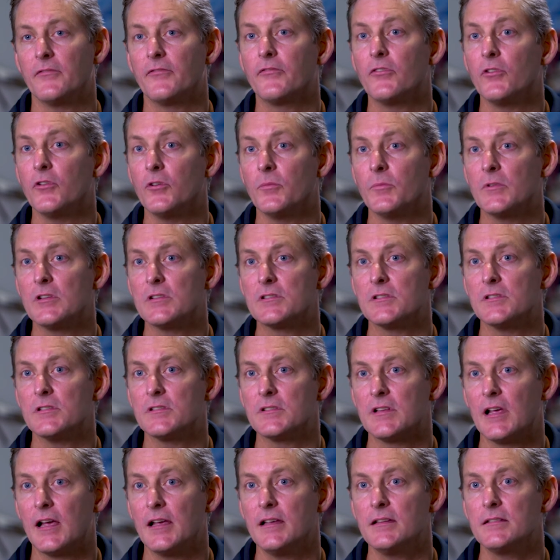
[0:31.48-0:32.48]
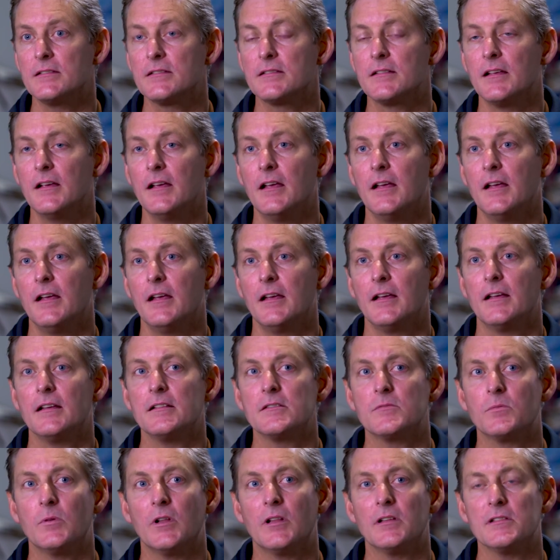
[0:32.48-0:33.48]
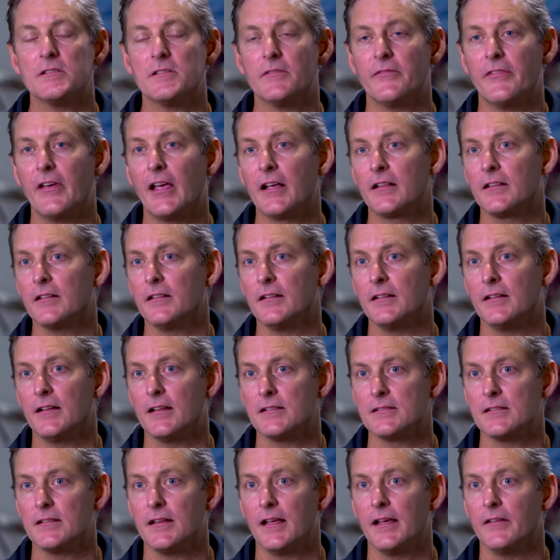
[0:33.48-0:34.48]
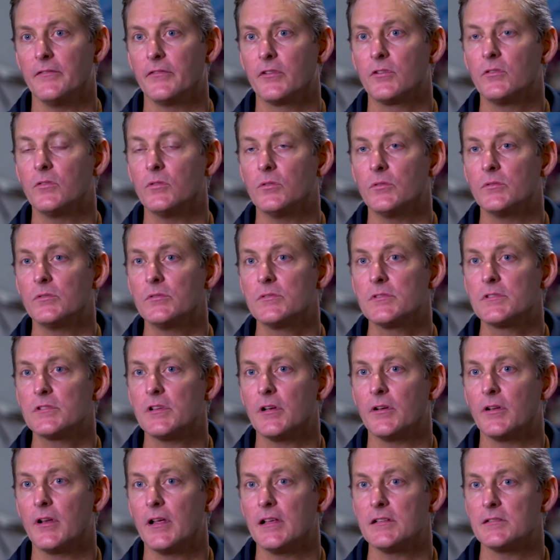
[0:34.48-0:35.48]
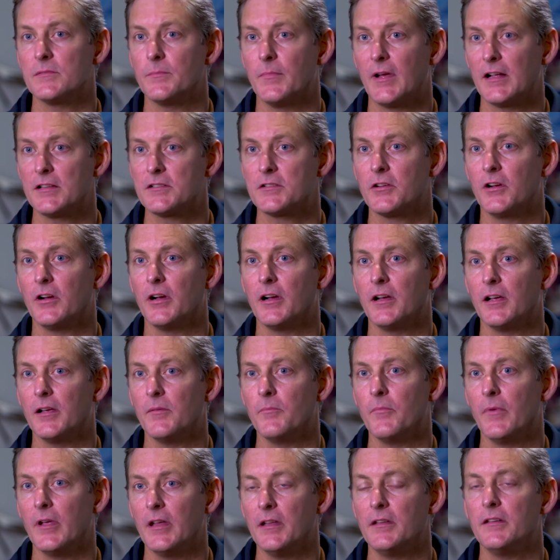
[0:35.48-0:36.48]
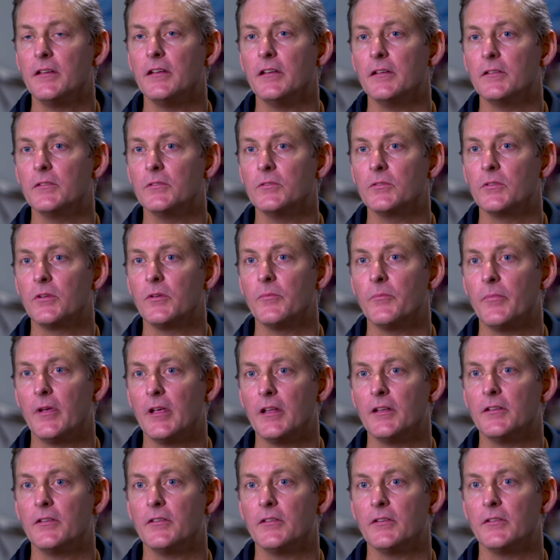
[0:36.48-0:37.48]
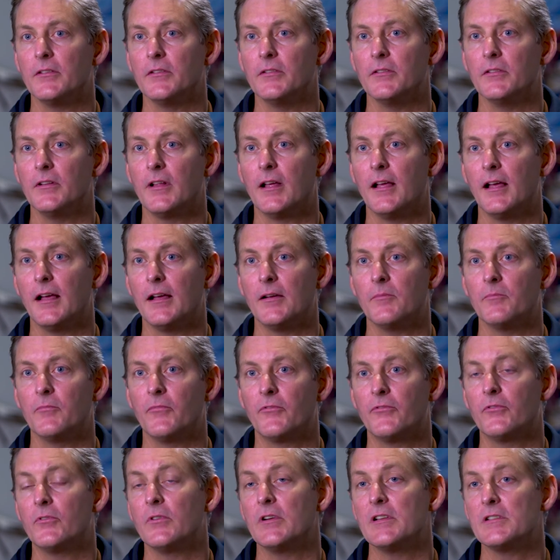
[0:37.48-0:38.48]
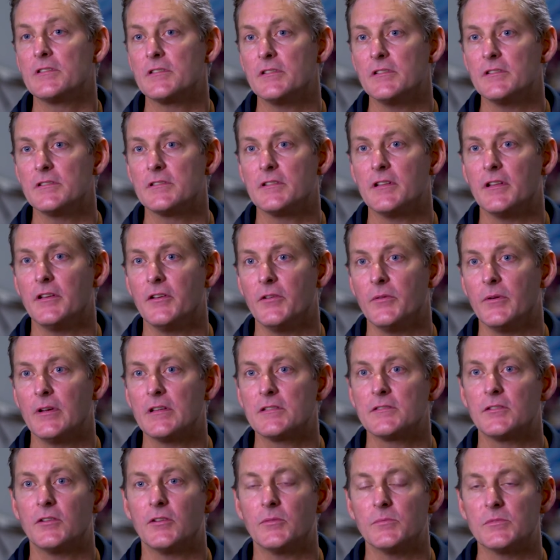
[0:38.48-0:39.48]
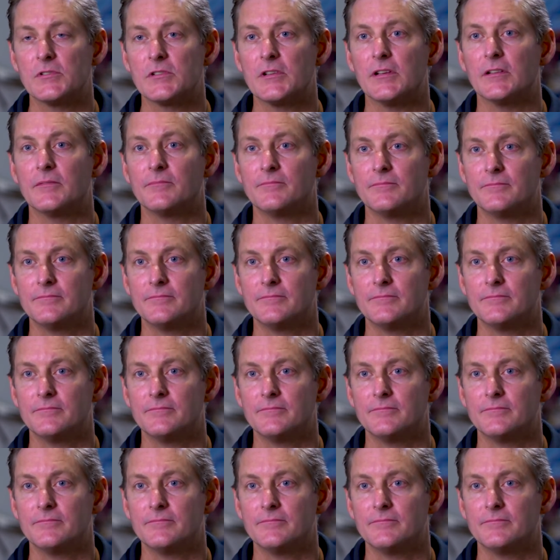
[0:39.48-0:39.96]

firmness and taste, as well as the fact that it doesn't have claws, so it has a much higher meat yield compared to, for instance, the US lobster.